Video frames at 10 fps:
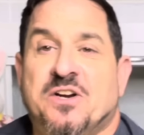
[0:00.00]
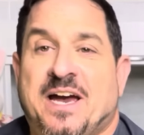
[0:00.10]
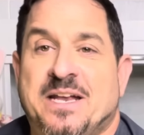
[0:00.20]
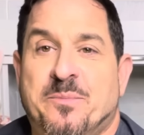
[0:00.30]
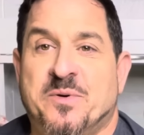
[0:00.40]

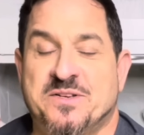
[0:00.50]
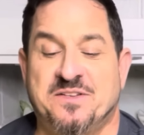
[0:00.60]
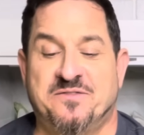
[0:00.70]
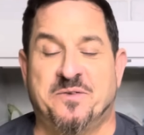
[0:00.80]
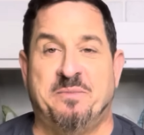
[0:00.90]
kind of
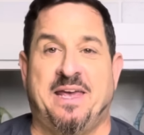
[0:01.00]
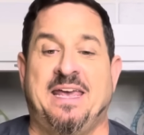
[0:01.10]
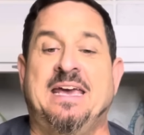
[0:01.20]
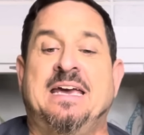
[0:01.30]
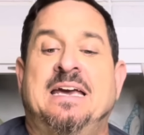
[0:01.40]
person for
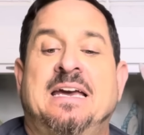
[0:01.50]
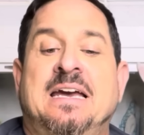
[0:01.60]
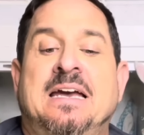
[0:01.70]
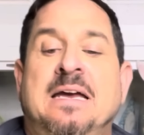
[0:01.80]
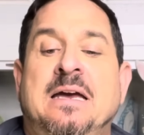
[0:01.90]
me,
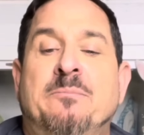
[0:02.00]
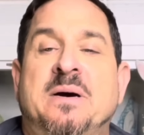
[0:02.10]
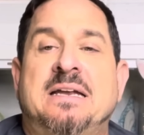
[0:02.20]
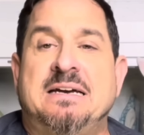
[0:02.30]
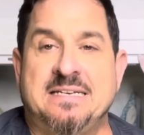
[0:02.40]

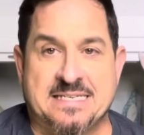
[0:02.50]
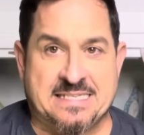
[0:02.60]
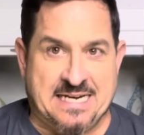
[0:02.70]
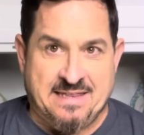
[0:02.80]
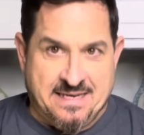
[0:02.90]
but I
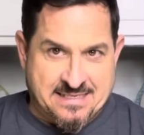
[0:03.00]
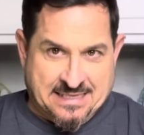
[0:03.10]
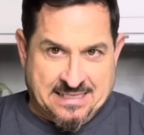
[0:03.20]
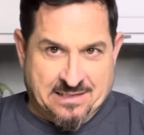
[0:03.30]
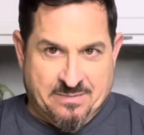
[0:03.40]
understand there's a
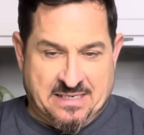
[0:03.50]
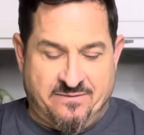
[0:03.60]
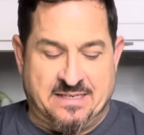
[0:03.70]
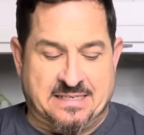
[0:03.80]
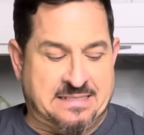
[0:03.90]
little bit
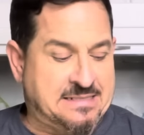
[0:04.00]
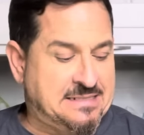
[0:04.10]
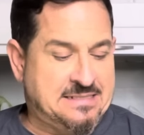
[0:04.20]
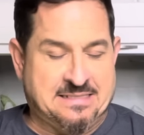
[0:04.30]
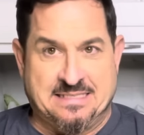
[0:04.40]
of a
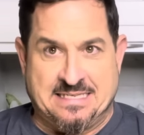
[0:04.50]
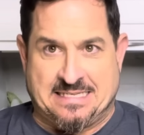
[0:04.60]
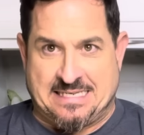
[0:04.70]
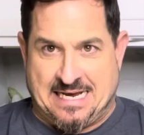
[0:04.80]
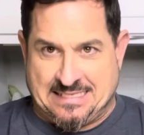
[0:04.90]

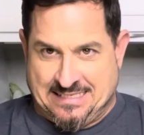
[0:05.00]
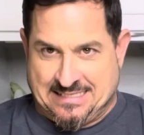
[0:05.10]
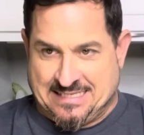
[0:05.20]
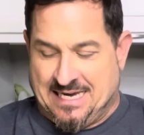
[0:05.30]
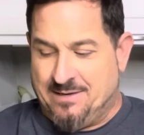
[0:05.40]
sassy
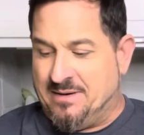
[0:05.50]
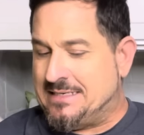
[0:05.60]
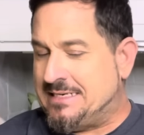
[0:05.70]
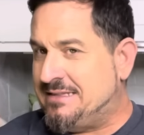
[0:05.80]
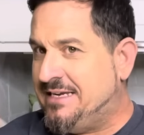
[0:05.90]
side
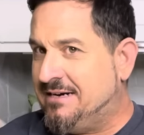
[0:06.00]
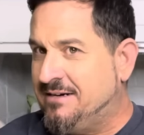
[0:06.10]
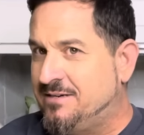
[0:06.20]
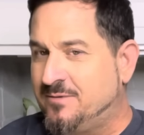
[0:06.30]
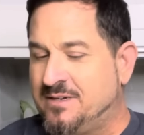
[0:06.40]
behind there.
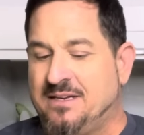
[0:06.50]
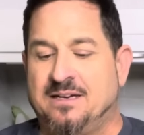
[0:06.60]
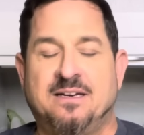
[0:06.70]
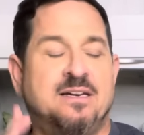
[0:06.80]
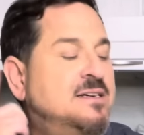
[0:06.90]
I don't want to,
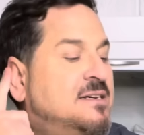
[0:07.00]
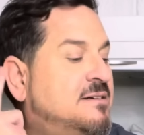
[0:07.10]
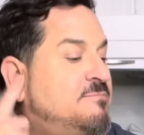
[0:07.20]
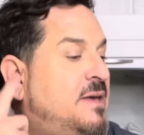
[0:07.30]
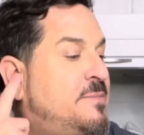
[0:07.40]

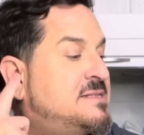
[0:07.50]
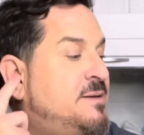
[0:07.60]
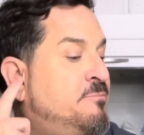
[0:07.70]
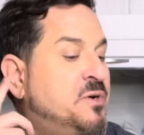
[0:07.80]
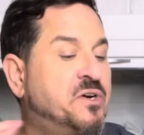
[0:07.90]
maybe
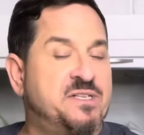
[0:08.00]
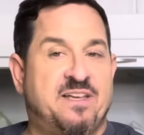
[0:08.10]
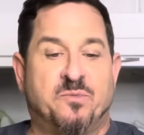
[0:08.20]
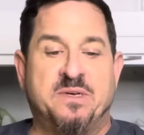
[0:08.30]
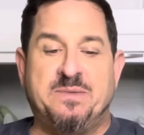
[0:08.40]
some birds
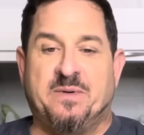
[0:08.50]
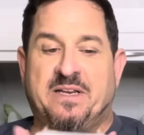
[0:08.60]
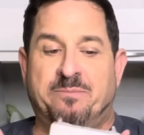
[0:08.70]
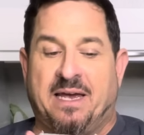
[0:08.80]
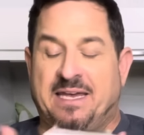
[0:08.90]
have whispered
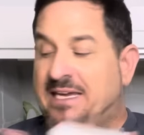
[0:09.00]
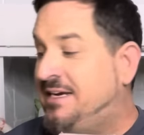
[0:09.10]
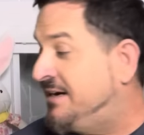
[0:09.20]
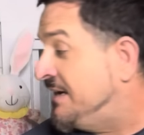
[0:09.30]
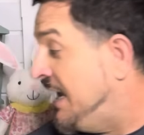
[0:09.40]
in my
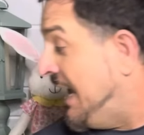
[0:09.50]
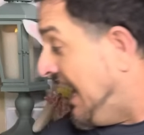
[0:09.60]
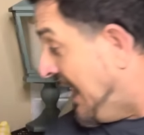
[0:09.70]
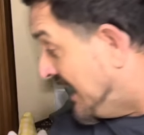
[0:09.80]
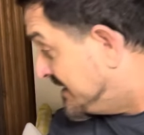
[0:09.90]
ear.
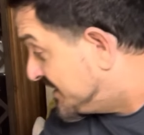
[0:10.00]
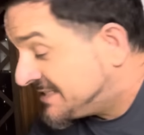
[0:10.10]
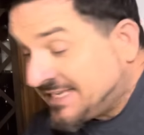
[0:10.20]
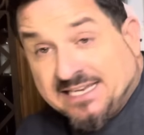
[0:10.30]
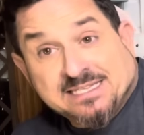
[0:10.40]
Ah, did you
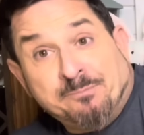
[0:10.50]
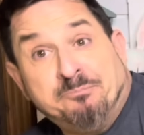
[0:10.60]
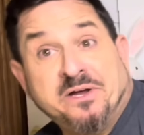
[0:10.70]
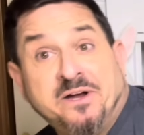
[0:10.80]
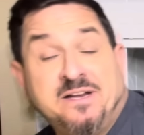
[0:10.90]
say some
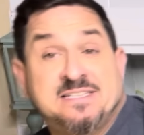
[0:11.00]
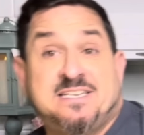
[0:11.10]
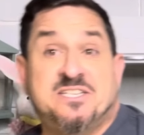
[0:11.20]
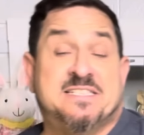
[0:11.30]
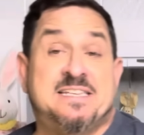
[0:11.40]
birds,
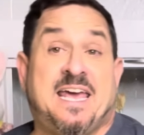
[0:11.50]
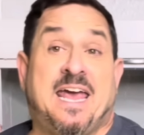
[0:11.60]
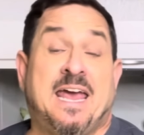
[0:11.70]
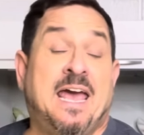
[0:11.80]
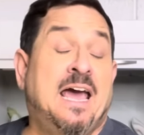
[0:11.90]
did you
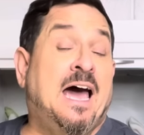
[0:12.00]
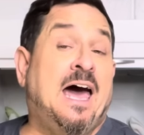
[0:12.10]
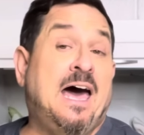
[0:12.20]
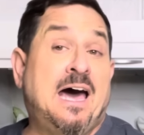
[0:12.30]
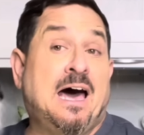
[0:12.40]
say?
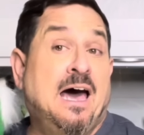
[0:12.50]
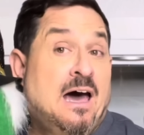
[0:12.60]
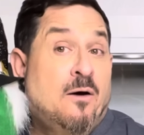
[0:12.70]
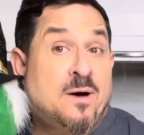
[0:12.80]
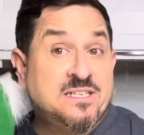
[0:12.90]
Ah,
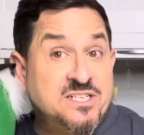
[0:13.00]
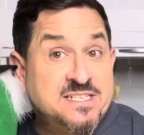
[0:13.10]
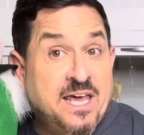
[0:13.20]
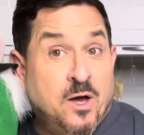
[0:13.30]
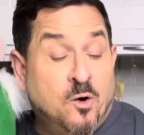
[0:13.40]
what did you
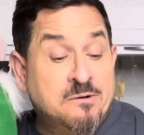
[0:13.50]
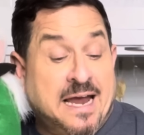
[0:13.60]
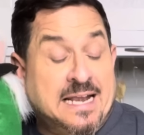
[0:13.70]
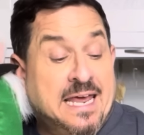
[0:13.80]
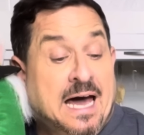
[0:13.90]
say,
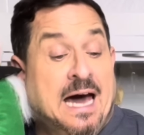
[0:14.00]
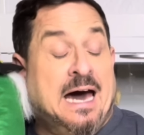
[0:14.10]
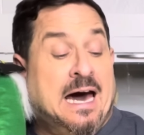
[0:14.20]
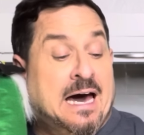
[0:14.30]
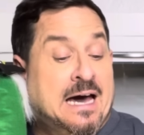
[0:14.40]
O'Reilly?
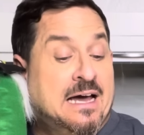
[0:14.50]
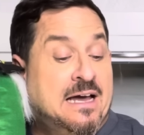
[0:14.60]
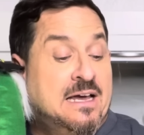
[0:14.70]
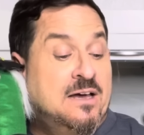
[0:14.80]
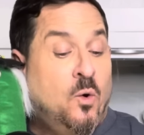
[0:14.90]
Aha.
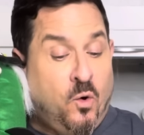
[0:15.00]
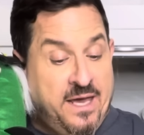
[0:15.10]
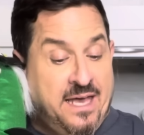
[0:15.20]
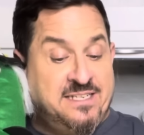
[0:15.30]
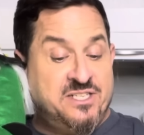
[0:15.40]
Oh
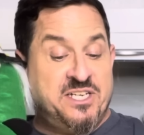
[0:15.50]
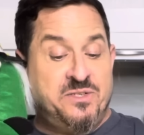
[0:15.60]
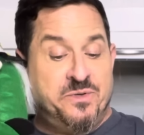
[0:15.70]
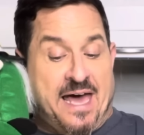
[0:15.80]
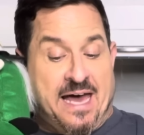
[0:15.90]
yeah, did she
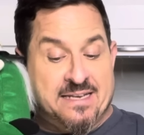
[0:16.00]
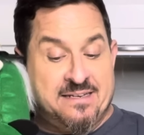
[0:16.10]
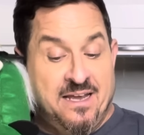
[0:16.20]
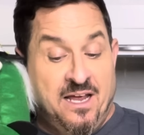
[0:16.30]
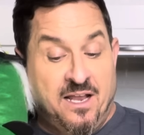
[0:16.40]
do that?
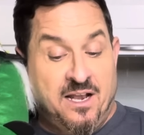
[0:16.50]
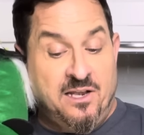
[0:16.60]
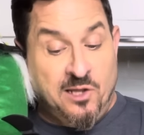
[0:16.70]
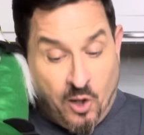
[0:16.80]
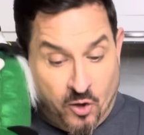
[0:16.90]

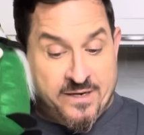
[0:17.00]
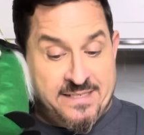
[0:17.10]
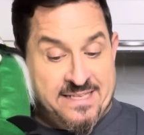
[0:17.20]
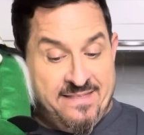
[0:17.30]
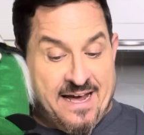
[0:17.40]
Laura
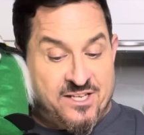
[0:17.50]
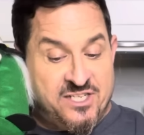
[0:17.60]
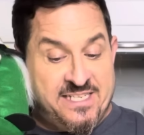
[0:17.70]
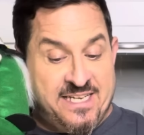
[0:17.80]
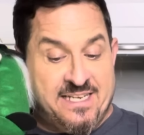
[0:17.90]
did that,
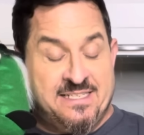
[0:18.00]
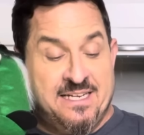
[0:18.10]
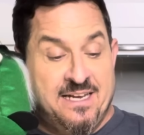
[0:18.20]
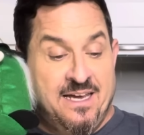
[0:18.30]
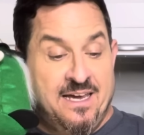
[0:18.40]
she did.
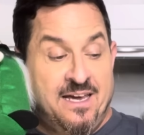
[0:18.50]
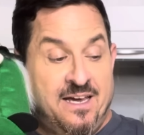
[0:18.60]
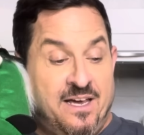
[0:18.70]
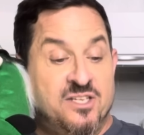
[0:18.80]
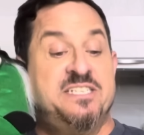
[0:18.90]

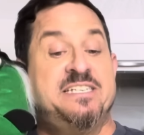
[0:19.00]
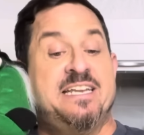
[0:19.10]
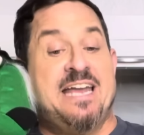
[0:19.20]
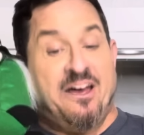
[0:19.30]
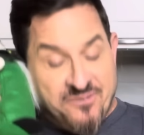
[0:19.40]
She did
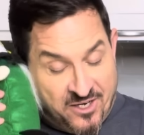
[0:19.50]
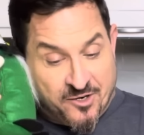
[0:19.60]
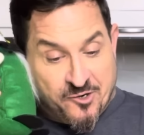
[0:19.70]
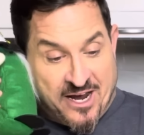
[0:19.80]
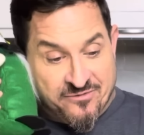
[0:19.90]
it after her
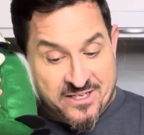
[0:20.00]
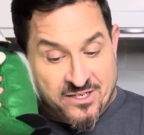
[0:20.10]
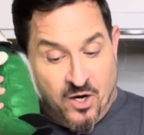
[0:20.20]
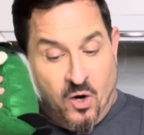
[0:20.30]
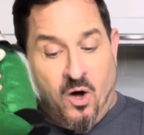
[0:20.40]

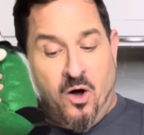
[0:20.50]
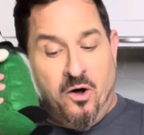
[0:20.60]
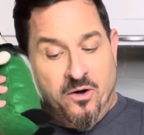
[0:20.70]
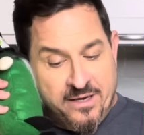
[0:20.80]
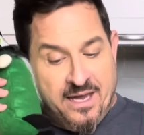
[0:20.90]
crafting.
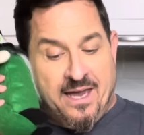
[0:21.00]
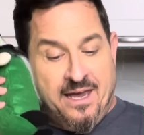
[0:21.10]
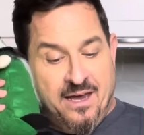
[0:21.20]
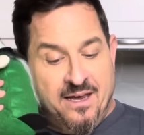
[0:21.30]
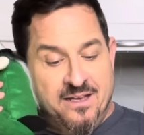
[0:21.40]
Oh,
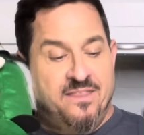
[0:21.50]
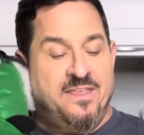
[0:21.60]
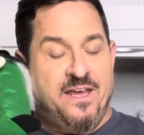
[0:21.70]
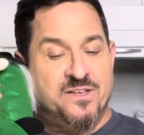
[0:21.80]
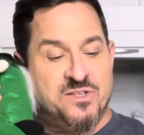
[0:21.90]
okay.
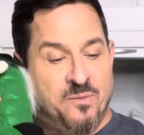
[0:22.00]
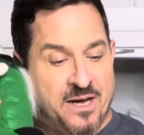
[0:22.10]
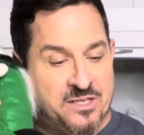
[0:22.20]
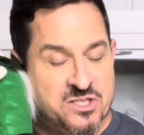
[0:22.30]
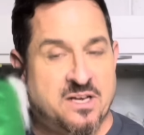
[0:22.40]
Thank you so
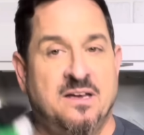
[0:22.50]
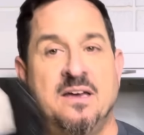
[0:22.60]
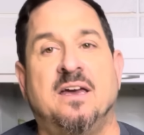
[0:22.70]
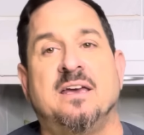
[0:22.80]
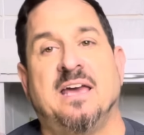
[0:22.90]
much.
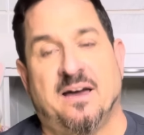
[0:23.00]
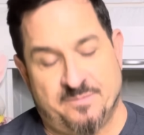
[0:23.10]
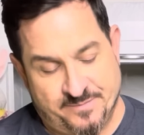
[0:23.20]
Yeah.